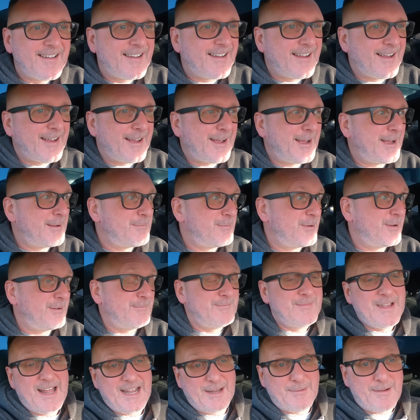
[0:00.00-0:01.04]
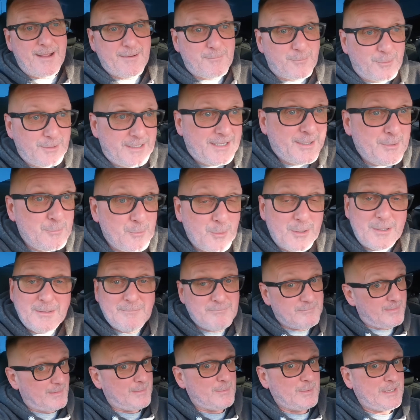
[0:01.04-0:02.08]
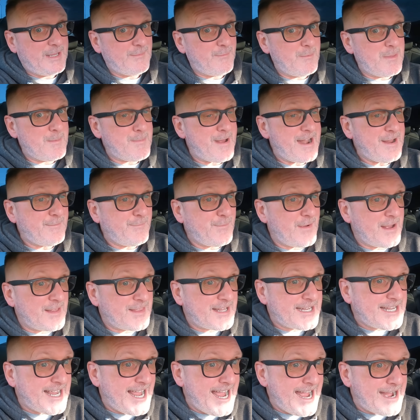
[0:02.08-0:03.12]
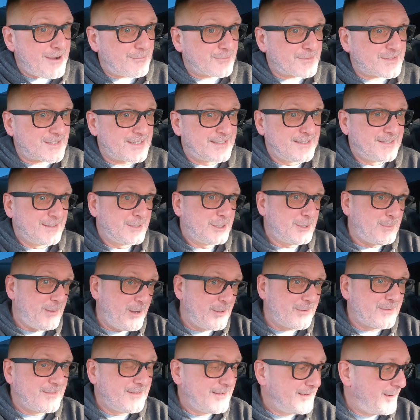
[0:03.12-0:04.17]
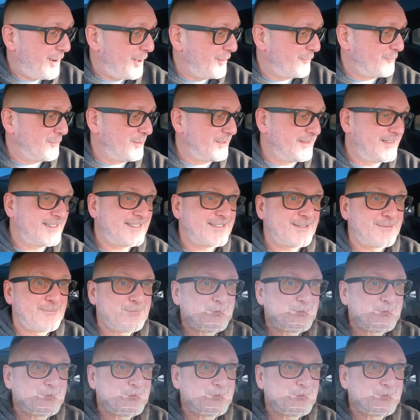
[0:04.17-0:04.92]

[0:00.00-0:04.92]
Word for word: Uh, but anyway, we'll give, we'll give them the benefit of the doubt. Come on, onwards.